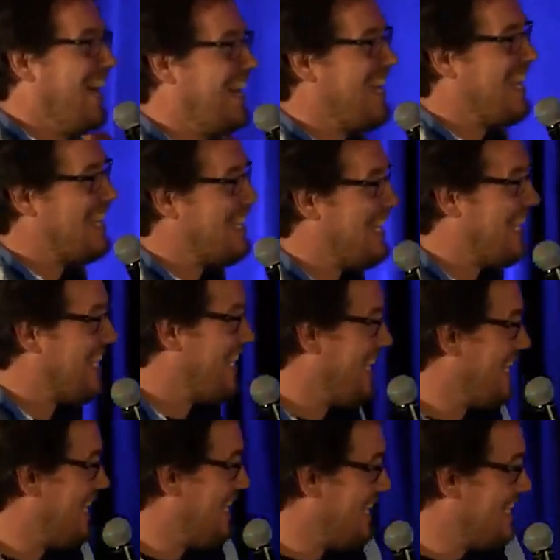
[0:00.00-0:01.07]
It, it
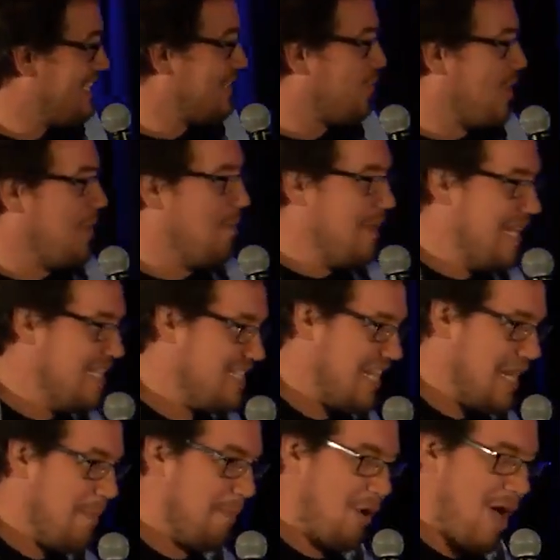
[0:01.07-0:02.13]
this is what it means in
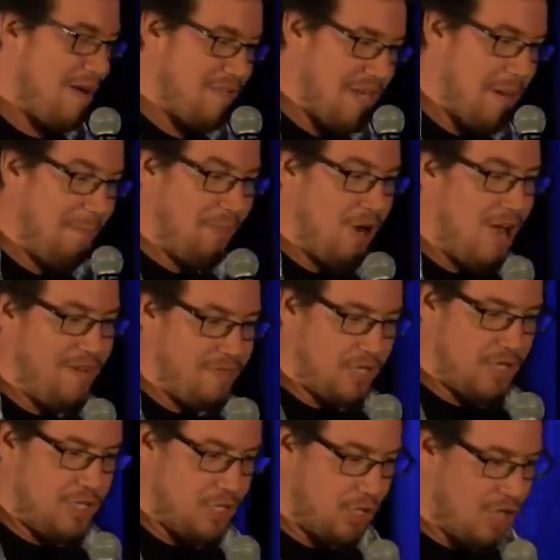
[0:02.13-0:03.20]
improv. In improv,
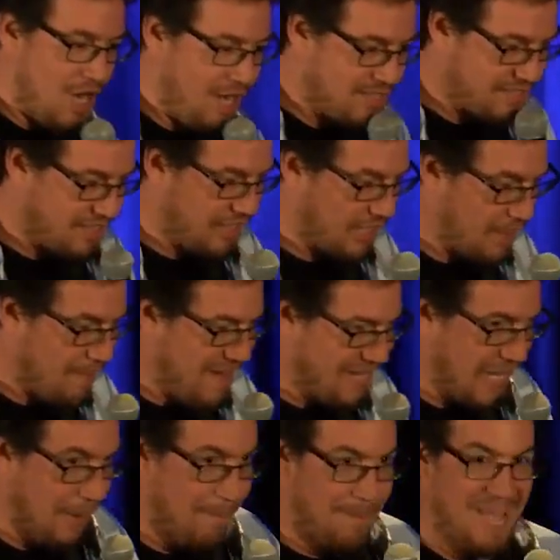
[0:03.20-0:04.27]
you're constantly
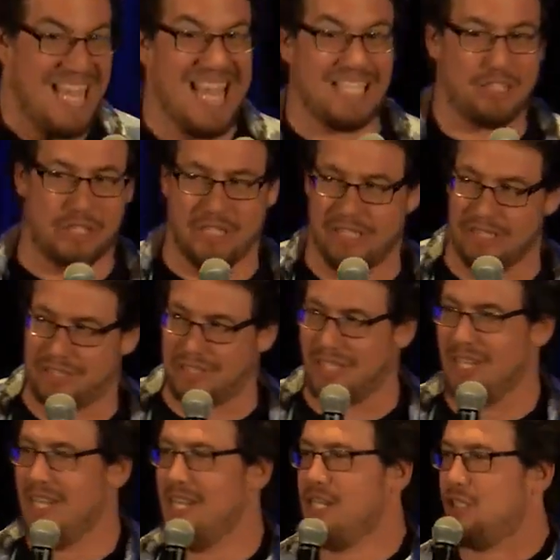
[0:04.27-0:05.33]
making pitches
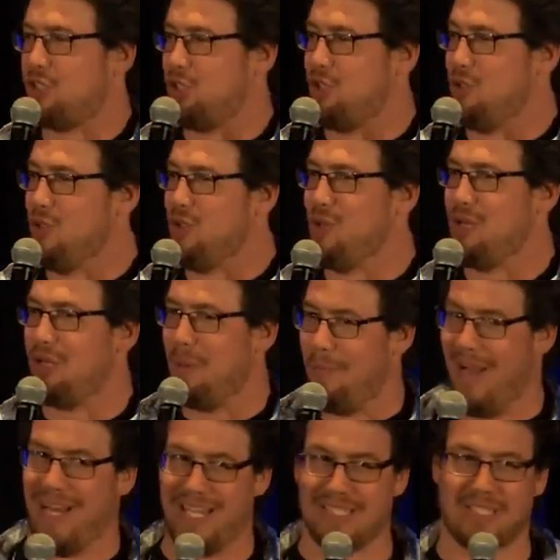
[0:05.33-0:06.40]
to your
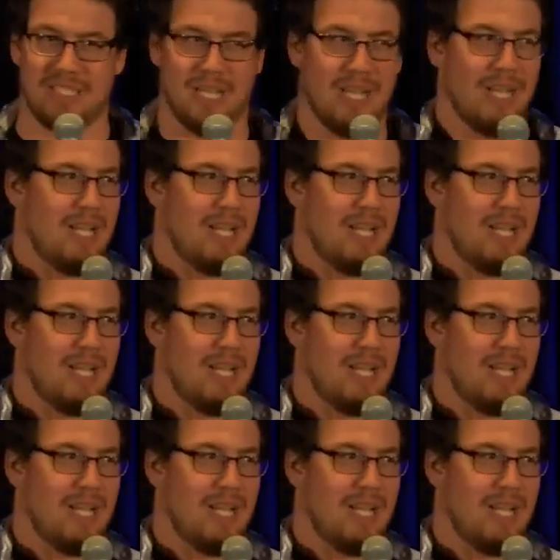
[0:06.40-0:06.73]
buddies.